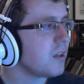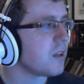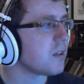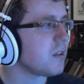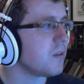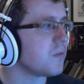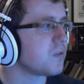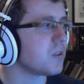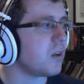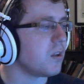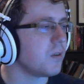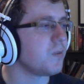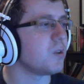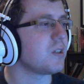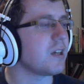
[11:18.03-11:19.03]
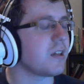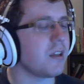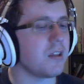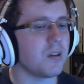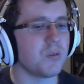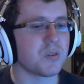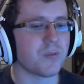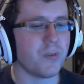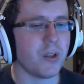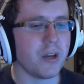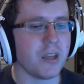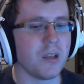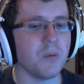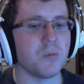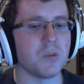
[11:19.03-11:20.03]
It gives all of your attacking elves
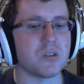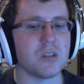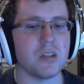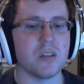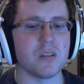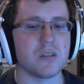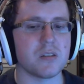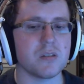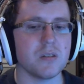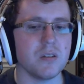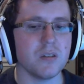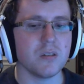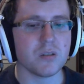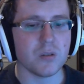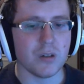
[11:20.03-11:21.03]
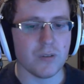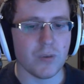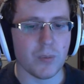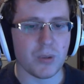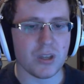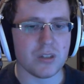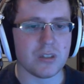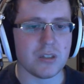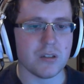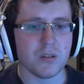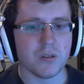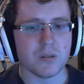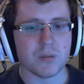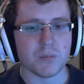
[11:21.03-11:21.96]
flying, which is sort of a big deal.